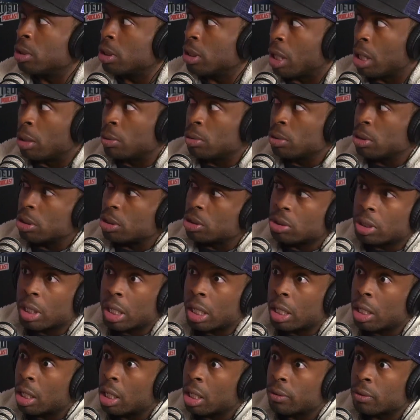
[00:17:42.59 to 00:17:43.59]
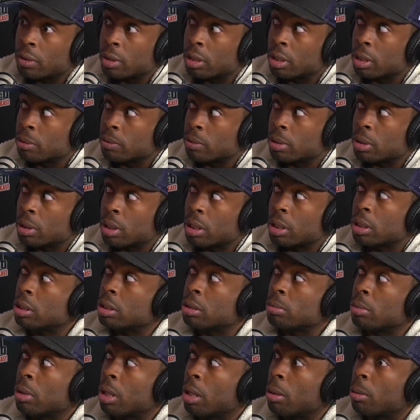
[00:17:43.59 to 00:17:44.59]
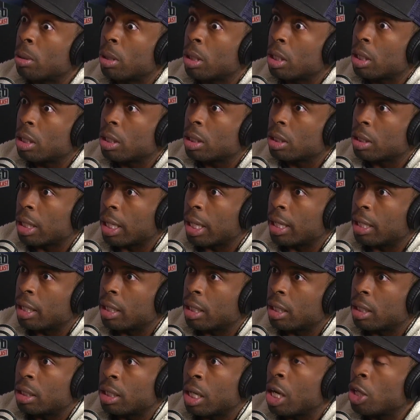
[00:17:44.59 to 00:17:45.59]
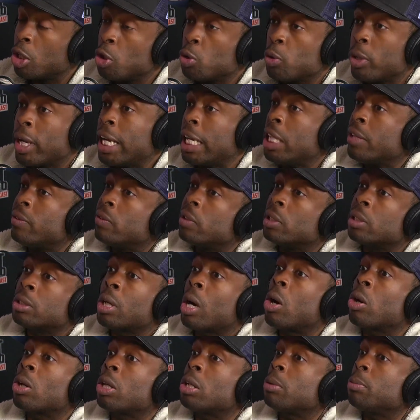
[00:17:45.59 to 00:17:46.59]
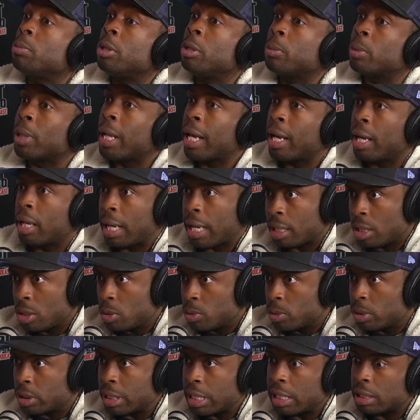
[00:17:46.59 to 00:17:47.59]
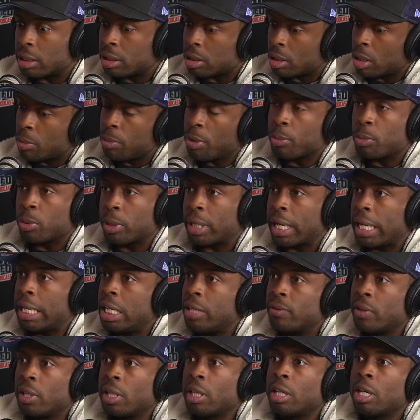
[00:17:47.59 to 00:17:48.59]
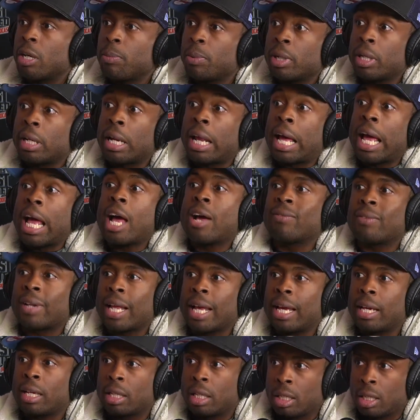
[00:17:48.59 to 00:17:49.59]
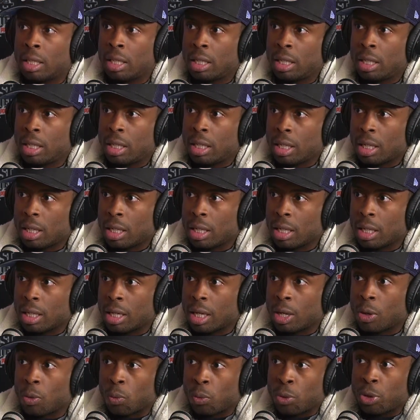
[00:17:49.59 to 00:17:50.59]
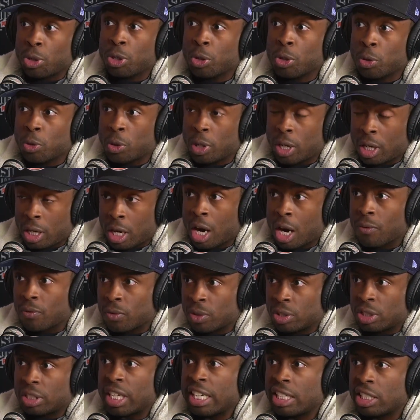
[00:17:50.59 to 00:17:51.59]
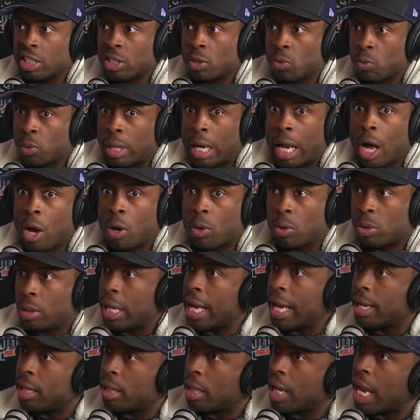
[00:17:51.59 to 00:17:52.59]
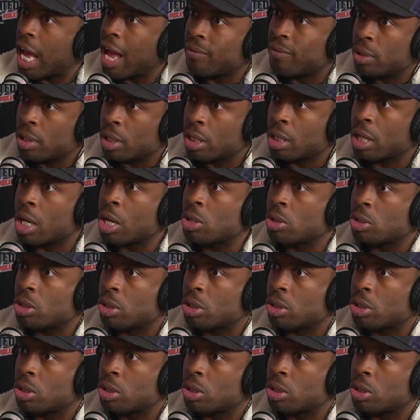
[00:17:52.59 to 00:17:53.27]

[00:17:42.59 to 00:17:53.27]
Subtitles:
I'm just trying to have a conversation, my boy. Like, no, you can't even talk to people. Like you were saying, some people can't even get up here and have like a real conversation without like having a curse.